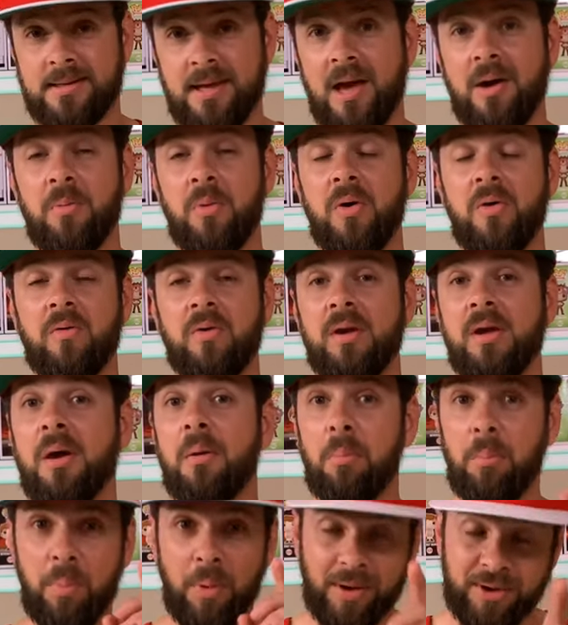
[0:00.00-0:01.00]
that movie,
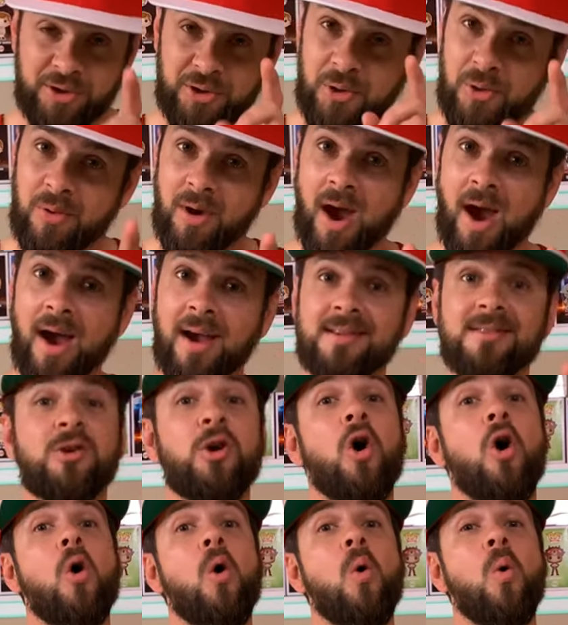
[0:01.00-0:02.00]
but you guys
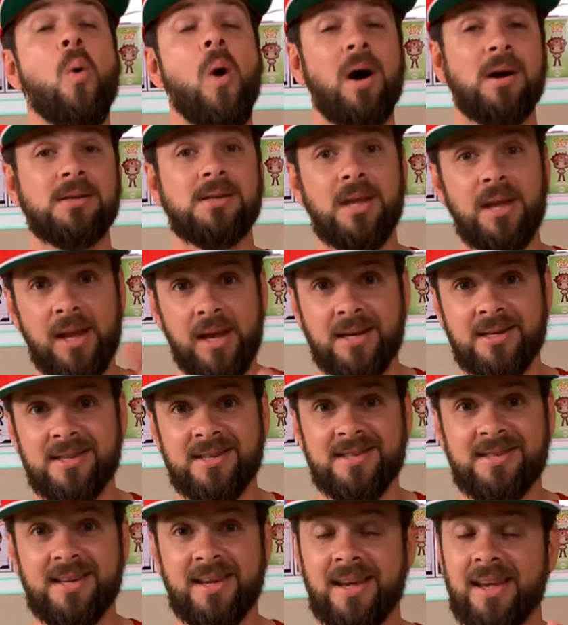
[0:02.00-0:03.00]
go watch
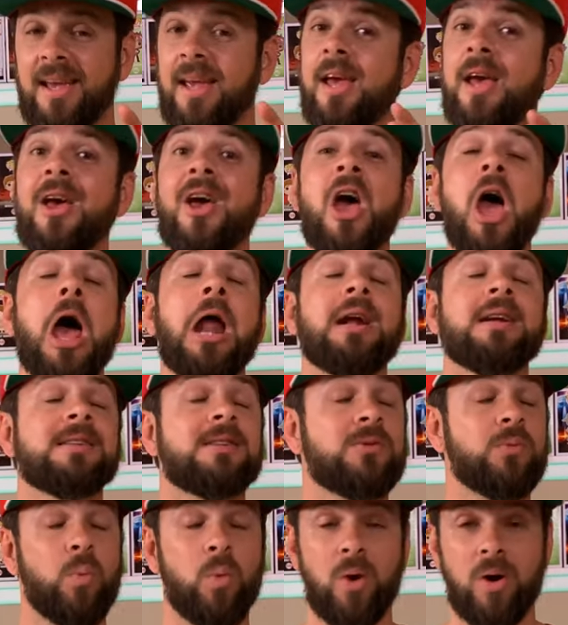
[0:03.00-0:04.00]
Tenacious D and I
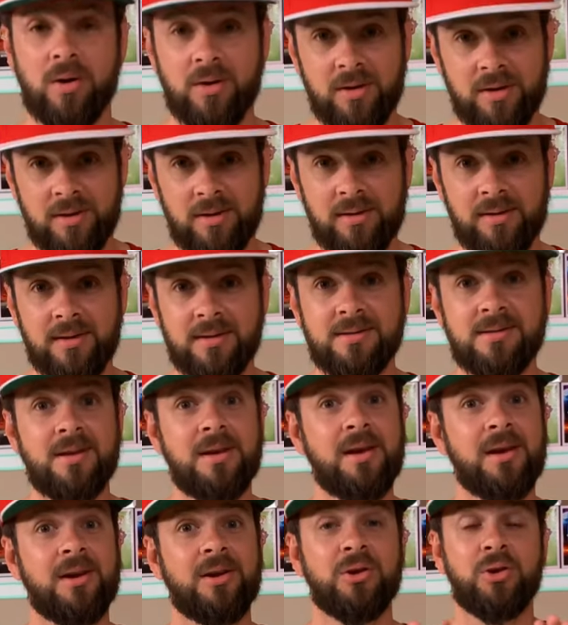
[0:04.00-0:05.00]
swear to goodness
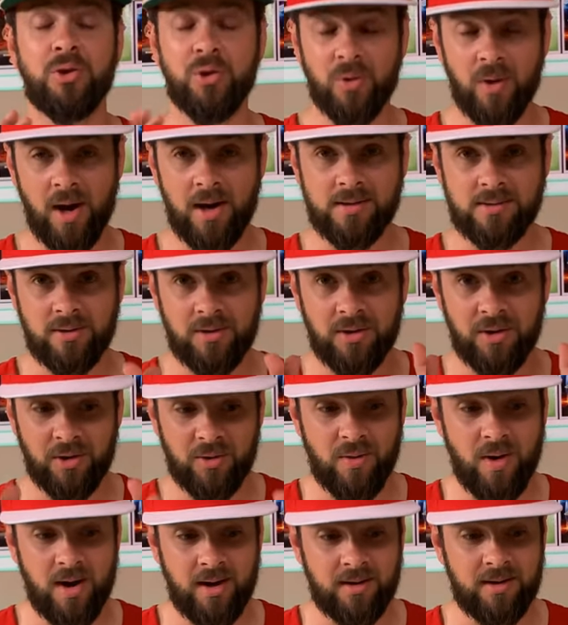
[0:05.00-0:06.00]
you guys are gonna
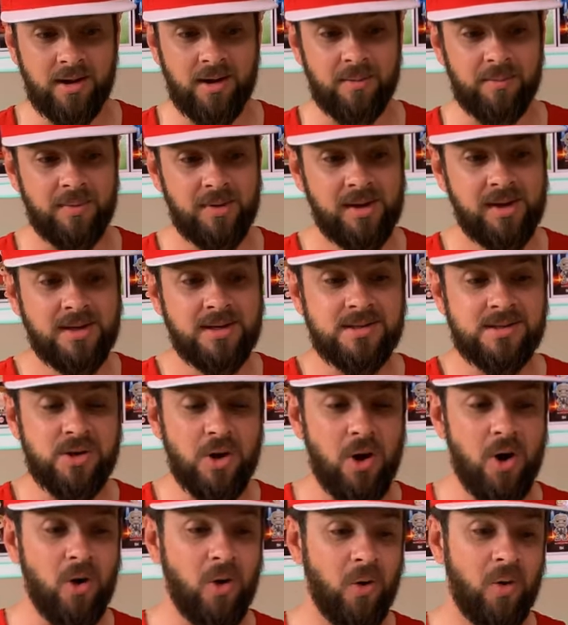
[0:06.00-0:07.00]
crack up.
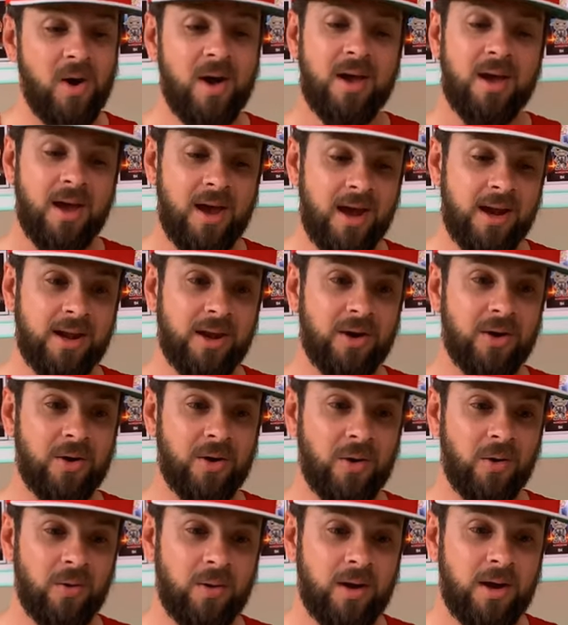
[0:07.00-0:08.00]
So
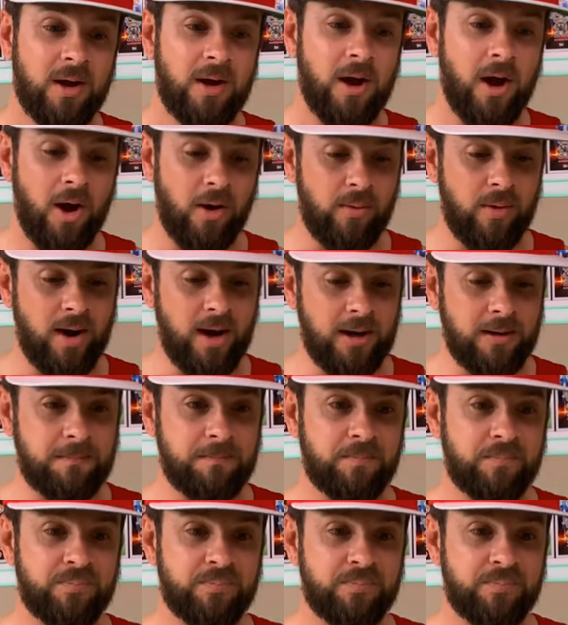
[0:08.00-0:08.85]
anywho, all right,